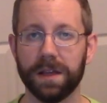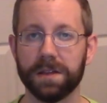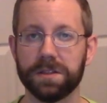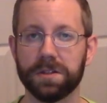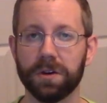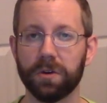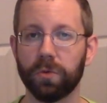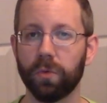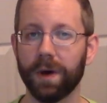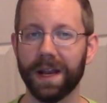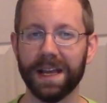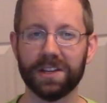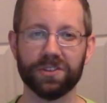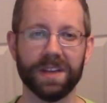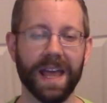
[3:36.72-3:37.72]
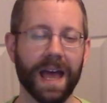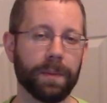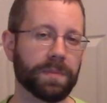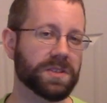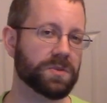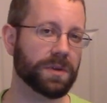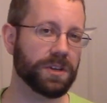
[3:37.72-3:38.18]
So what actually
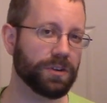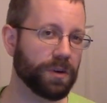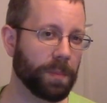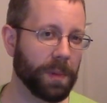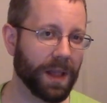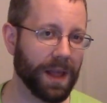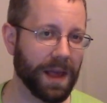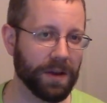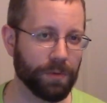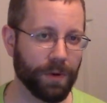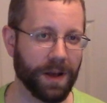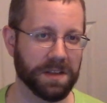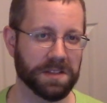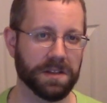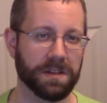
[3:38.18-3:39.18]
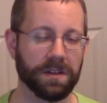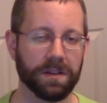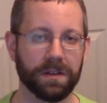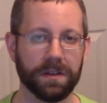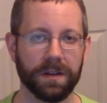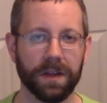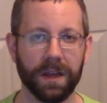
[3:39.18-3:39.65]
happens when you apply rosin?
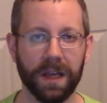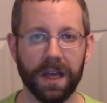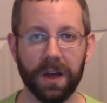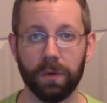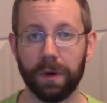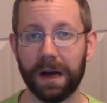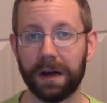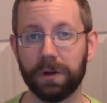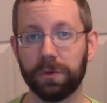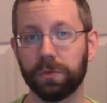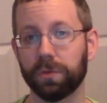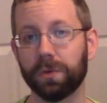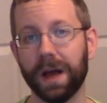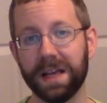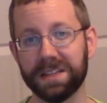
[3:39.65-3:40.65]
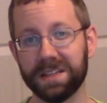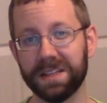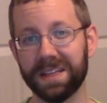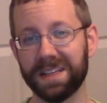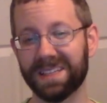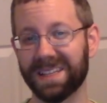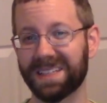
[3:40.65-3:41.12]
Well,
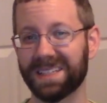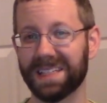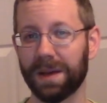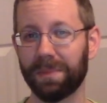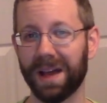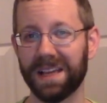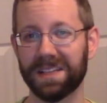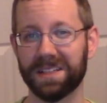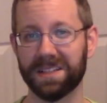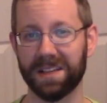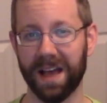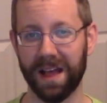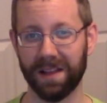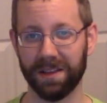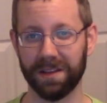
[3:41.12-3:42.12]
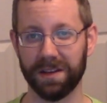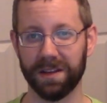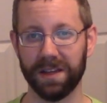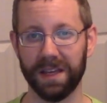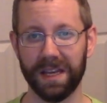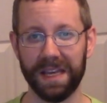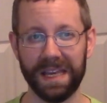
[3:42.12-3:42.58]
rosin is a semi-solid.
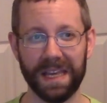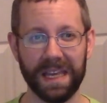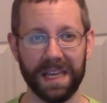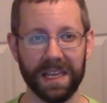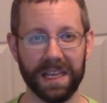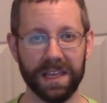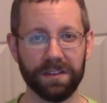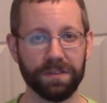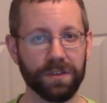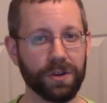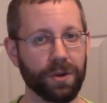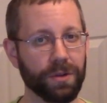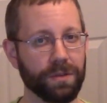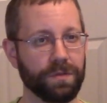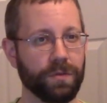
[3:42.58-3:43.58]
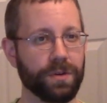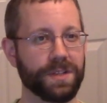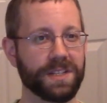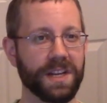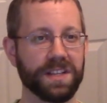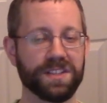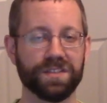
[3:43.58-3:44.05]
If you know the four
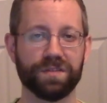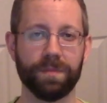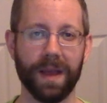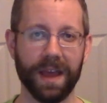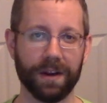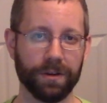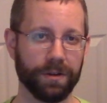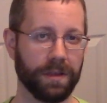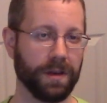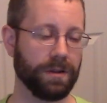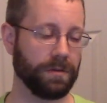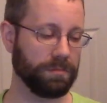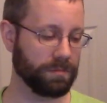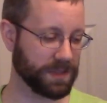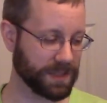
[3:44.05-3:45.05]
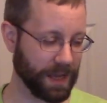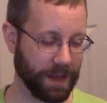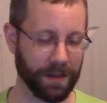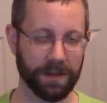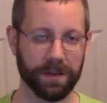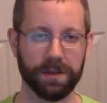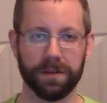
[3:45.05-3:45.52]
states of matter, they're
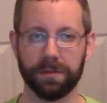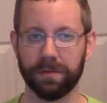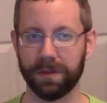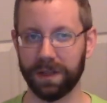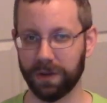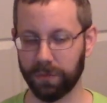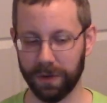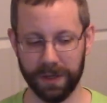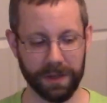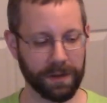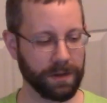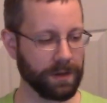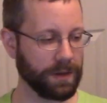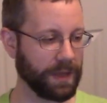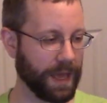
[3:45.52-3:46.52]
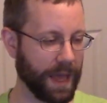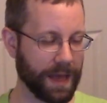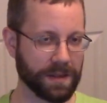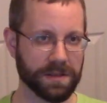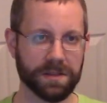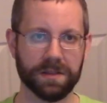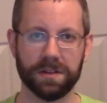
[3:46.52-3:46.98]
solid, liquid,
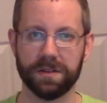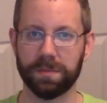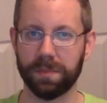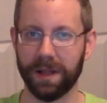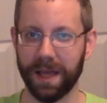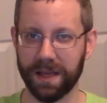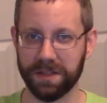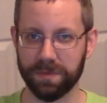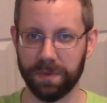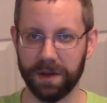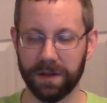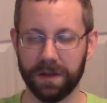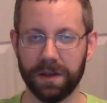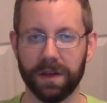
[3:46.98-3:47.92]
gas, and plasma.